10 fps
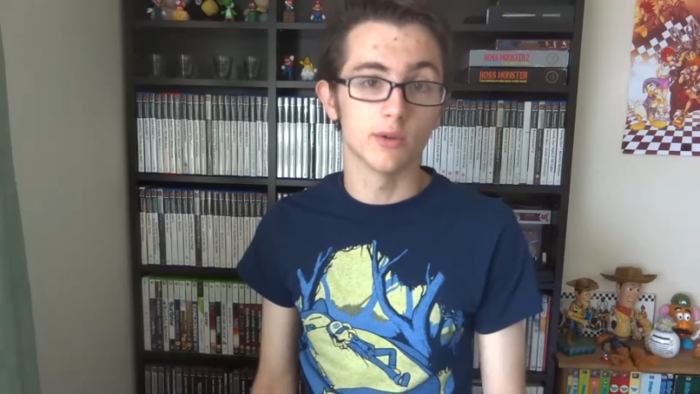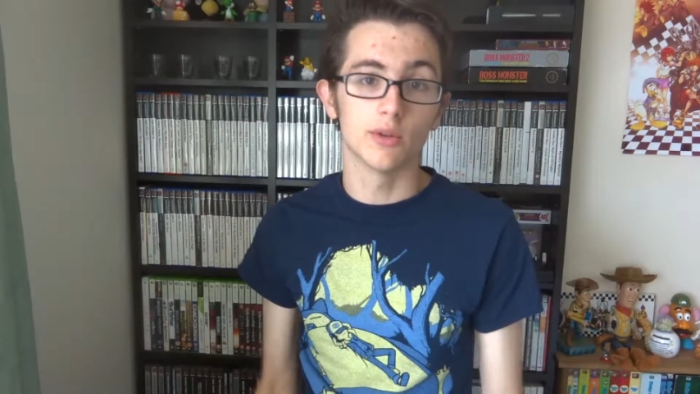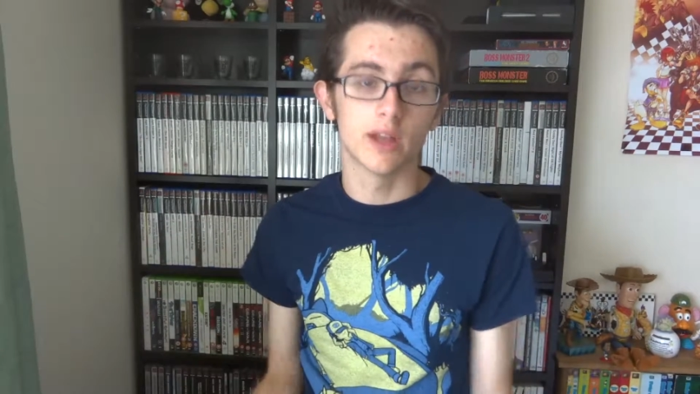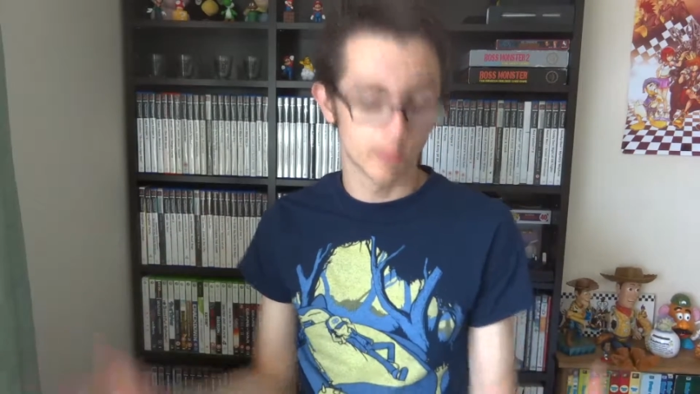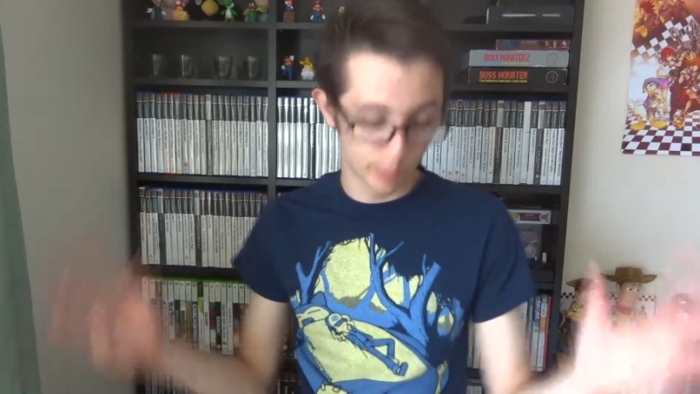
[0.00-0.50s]
all
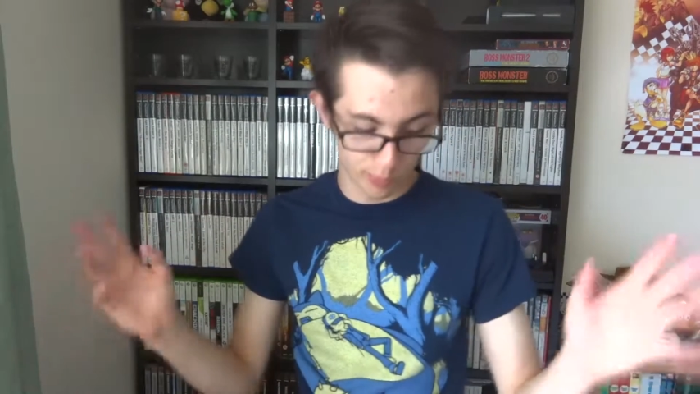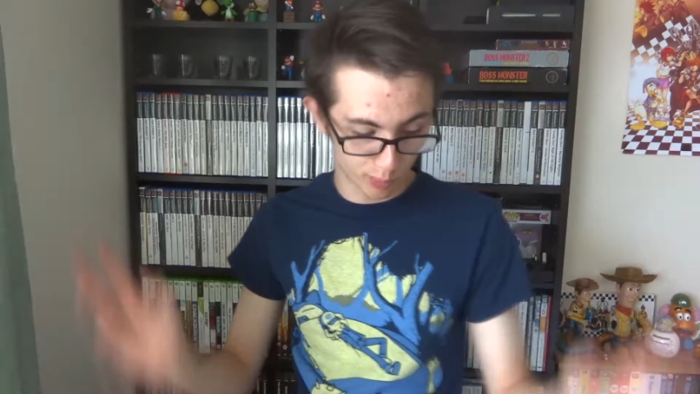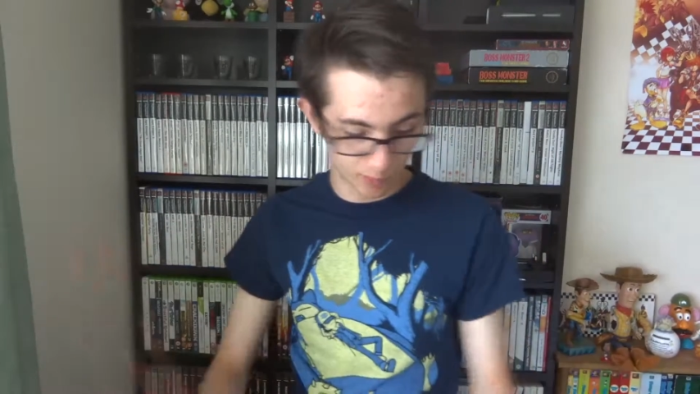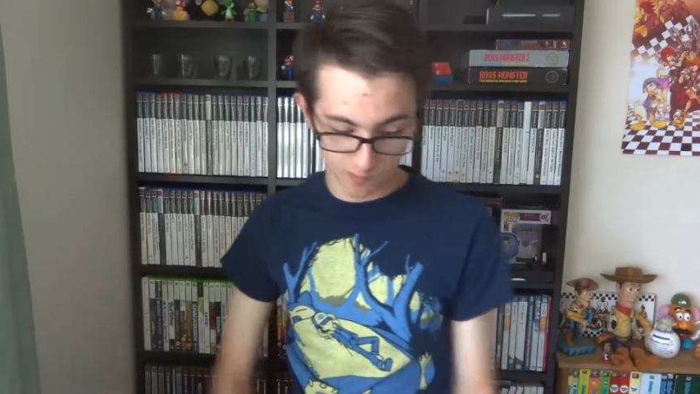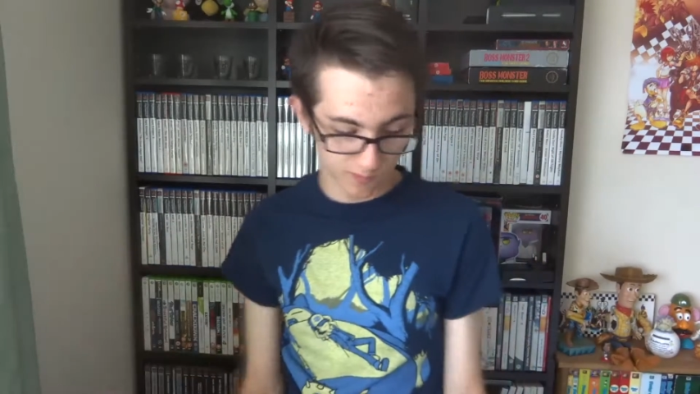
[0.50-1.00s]
that
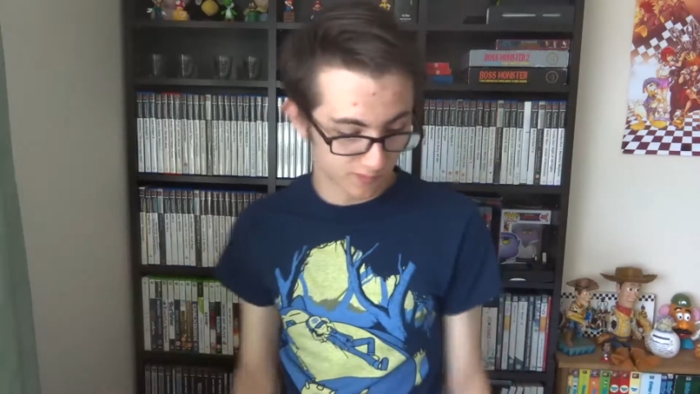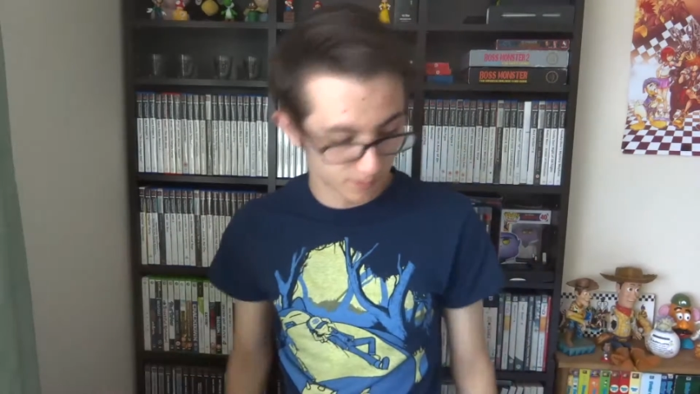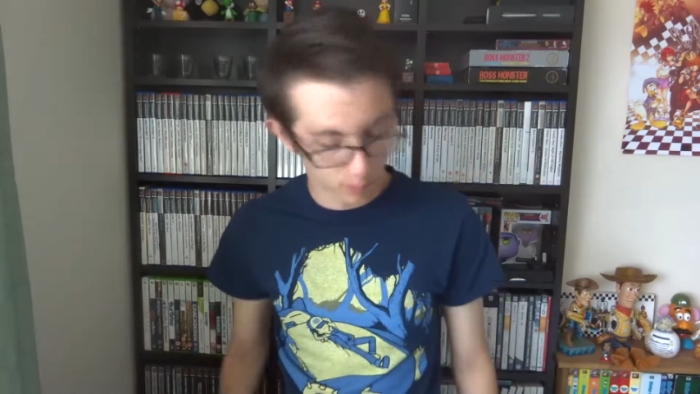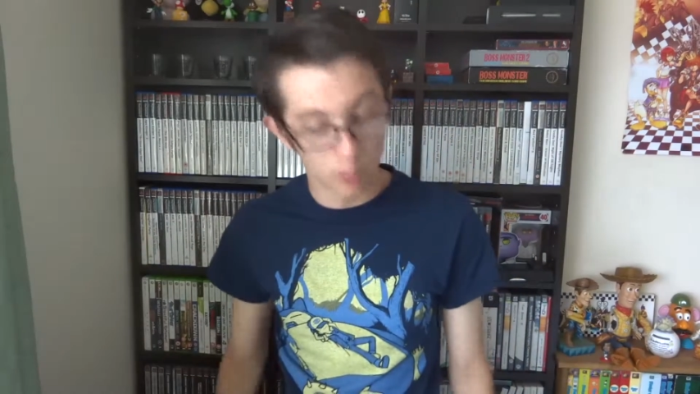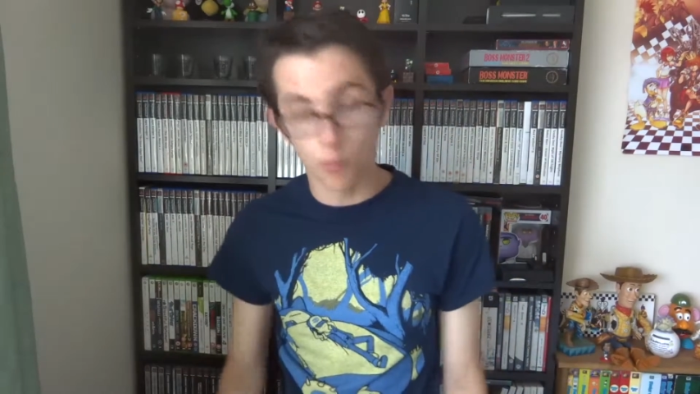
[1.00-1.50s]

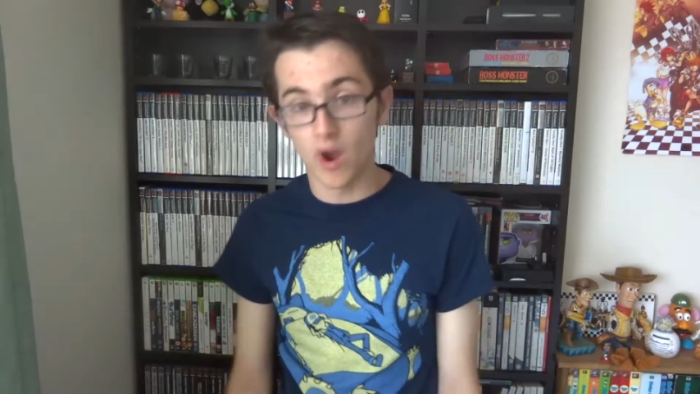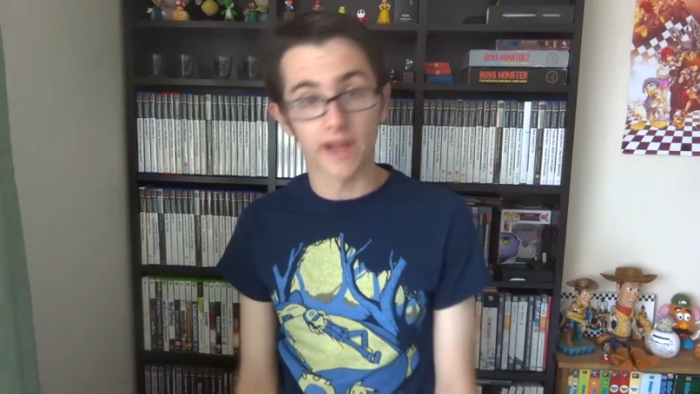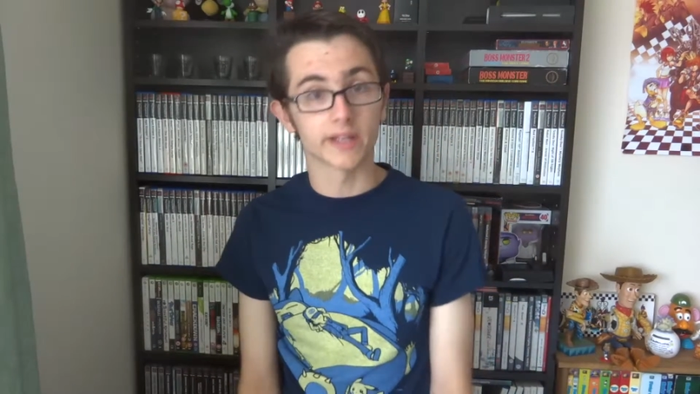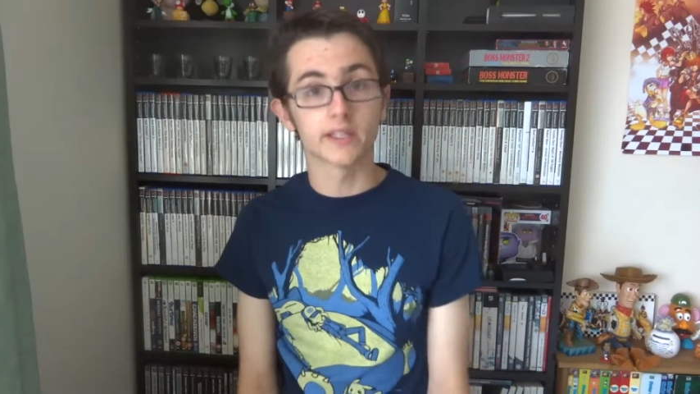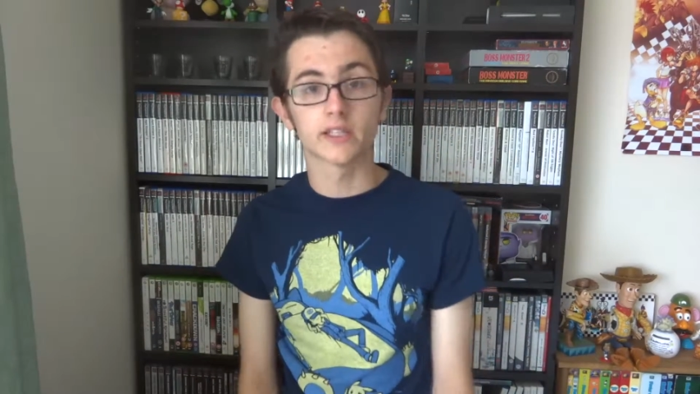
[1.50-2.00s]

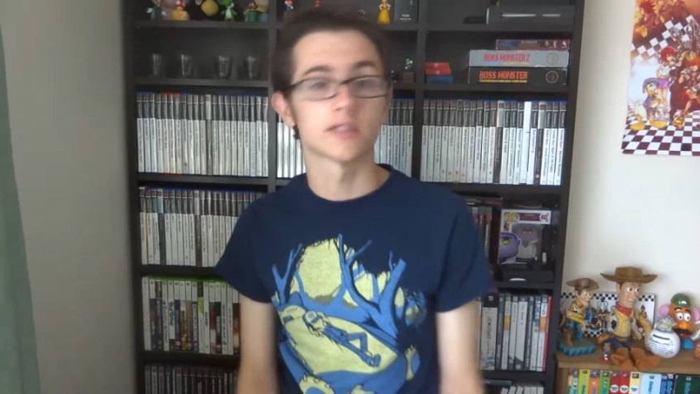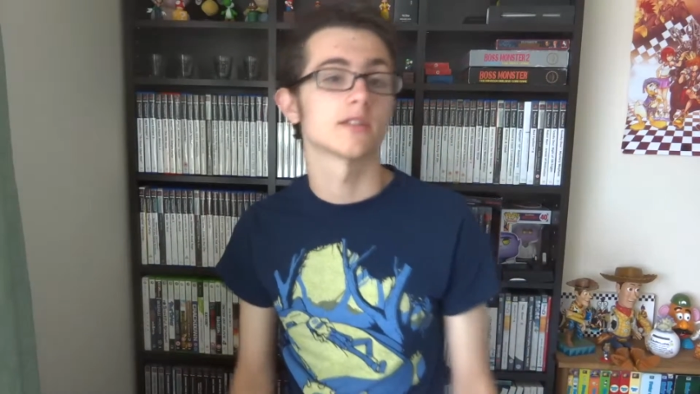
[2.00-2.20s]
wank.